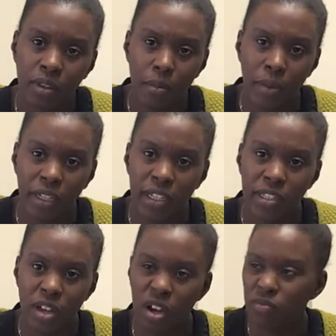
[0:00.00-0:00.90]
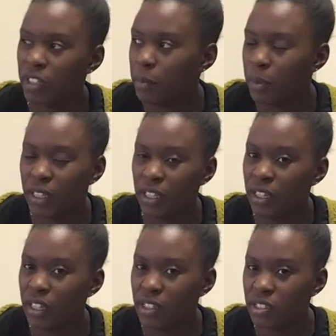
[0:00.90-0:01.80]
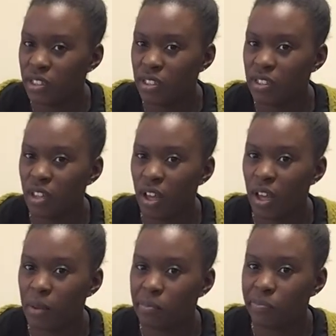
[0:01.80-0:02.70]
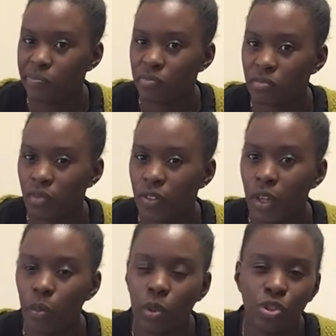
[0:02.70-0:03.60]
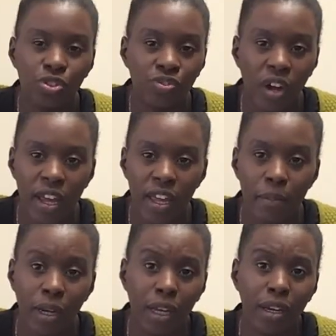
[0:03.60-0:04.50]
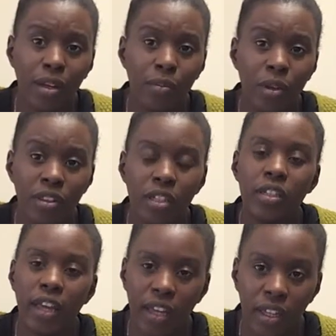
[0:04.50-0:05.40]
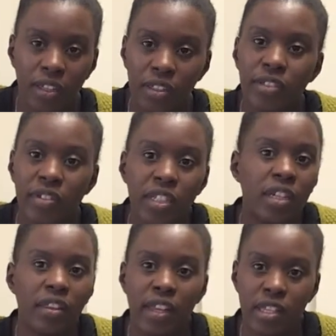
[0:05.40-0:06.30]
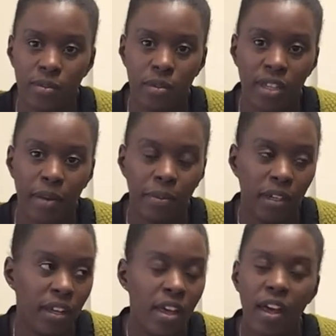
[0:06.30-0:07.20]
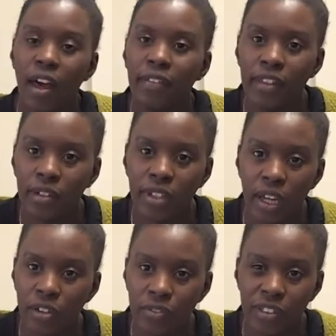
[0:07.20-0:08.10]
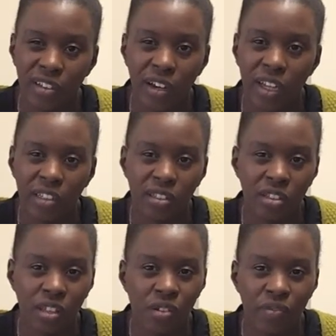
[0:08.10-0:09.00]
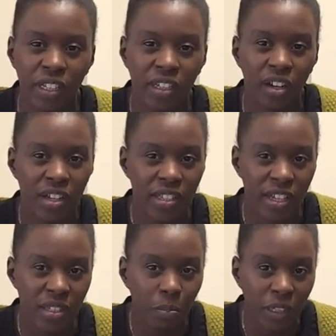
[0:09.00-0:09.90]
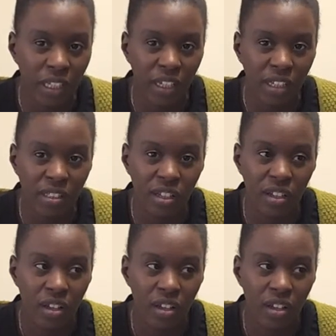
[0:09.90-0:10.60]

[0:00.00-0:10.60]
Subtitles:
My kids aren't really picky eaters. They will try it and be like, I don't want it. Yeah, it's for dinner, that's what's happening, and then they'll get over it. So I don't really class that as a picky eater.